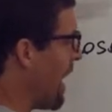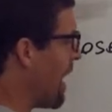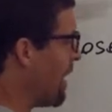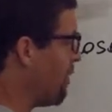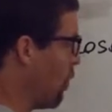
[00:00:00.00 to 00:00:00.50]

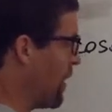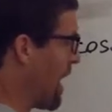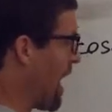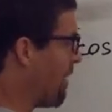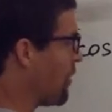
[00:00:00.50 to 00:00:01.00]
and we
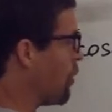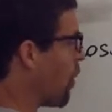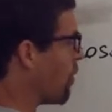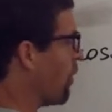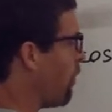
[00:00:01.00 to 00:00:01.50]
have the
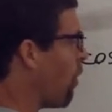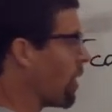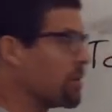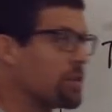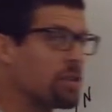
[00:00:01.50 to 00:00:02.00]
normal
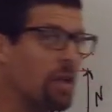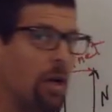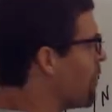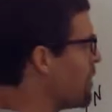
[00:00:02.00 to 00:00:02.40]
force.